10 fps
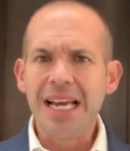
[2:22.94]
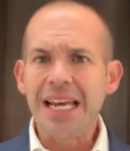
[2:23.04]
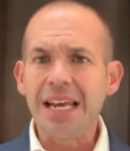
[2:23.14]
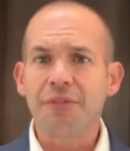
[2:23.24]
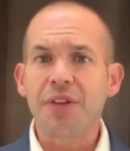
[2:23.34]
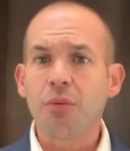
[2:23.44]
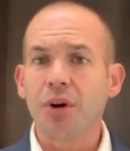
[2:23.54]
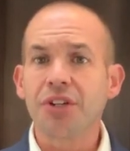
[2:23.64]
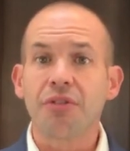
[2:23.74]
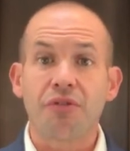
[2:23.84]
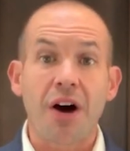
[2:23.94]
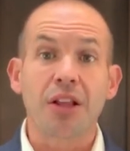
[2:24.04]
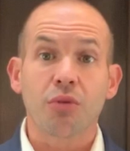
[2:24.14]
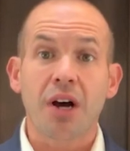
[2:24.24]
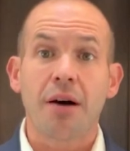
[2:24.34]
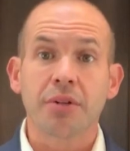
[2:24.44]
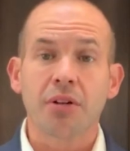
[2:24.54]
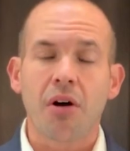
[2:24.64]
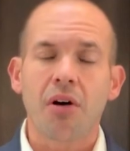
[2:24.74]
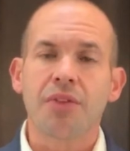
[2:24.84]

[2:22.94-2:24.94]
If they want you to follow common law,